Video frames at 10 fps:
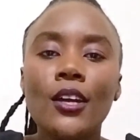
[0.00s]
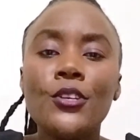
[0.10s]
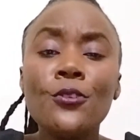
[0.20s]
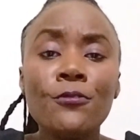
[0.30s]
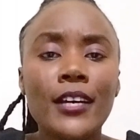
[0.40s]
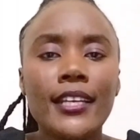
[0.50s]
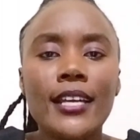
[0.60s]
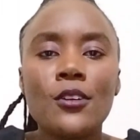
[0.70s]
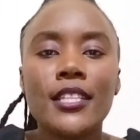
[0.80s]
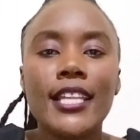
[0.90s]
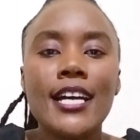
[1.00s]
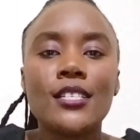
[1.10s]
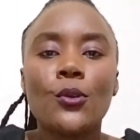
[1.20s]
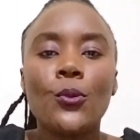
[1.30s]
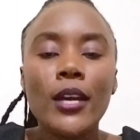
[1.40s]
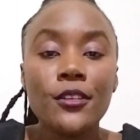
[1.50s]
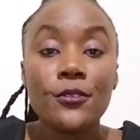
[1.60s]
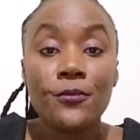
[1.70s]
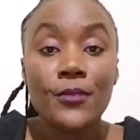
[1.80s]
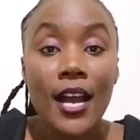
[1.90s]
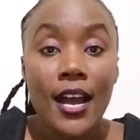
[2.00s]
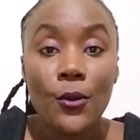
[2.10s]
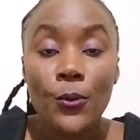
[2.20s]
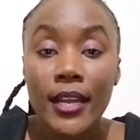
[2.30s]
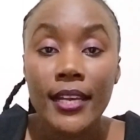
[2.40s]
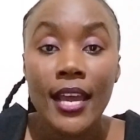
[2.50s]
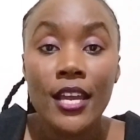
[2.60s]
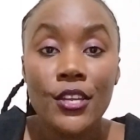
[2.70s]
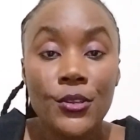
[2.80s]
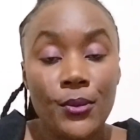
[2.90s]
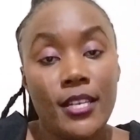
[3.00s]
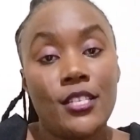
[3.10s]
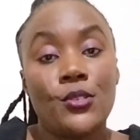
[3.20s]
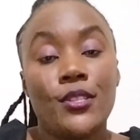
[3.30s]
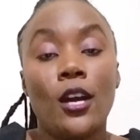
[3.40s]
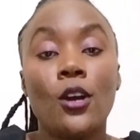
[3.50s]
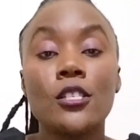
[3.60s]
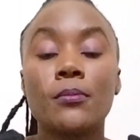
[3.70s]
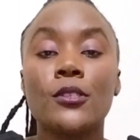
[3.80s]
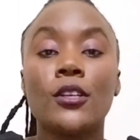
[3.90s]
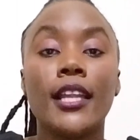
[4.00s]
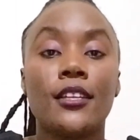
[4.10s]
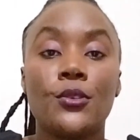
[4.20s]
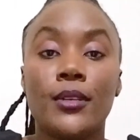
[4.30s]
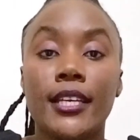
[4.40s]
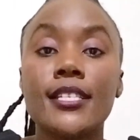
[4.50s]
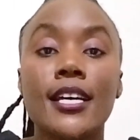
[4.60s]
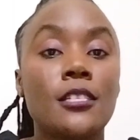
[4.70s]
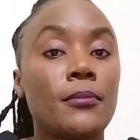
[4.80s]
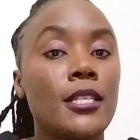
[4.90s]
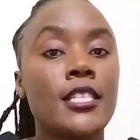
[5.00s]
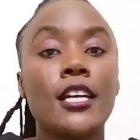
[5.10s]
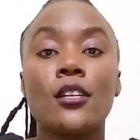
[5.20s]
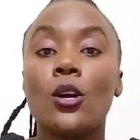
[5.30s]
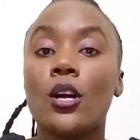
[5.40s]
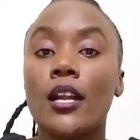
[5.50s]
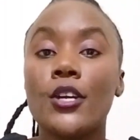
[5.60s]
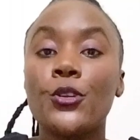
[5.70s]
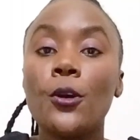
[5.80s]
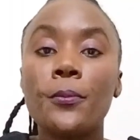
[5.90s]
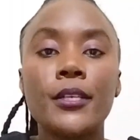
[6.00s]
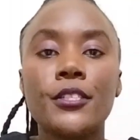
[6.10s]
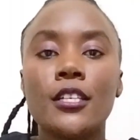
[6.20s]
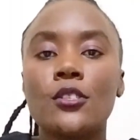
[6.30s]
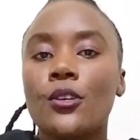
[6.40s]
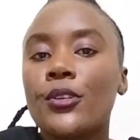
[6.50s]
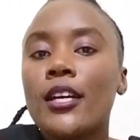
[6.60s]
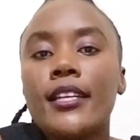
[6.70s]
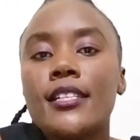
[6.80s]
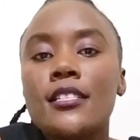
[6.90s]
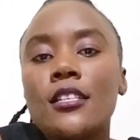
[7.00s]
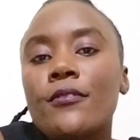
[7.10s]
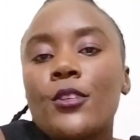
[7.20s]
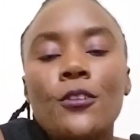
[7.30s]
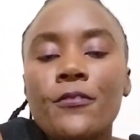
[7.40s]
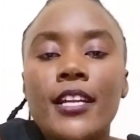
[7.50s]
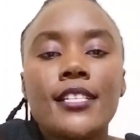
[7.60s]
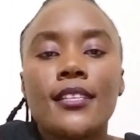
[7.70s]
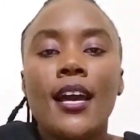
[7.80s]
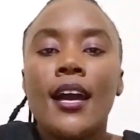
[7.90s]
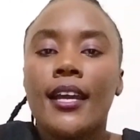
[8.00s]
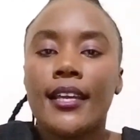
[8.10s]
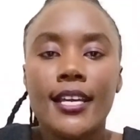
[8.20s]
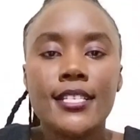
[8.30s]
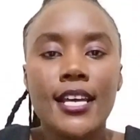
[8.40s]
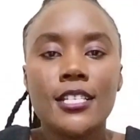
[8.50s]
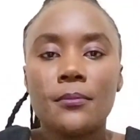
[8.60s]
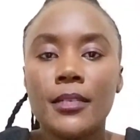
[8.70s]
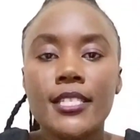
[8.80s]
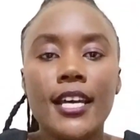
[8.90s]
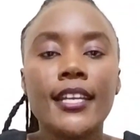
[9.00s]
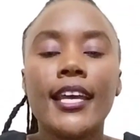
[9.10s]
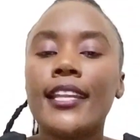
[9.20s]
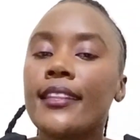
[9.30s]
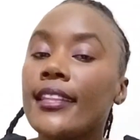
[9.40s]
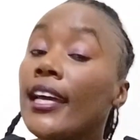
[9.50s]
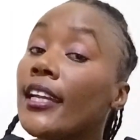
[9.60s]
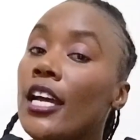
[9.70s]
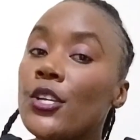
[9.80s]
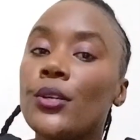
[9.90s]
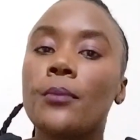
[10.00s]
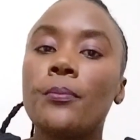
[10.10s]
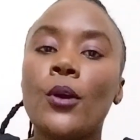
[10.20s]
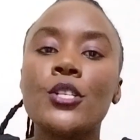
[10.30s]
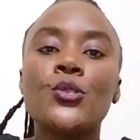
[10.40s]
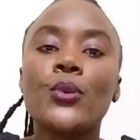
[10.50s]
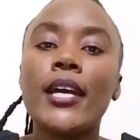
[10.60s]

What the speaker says: you find out that when you get to the hospital and you get admitted, or your patient or your relative, your friends get admitted, and then you report to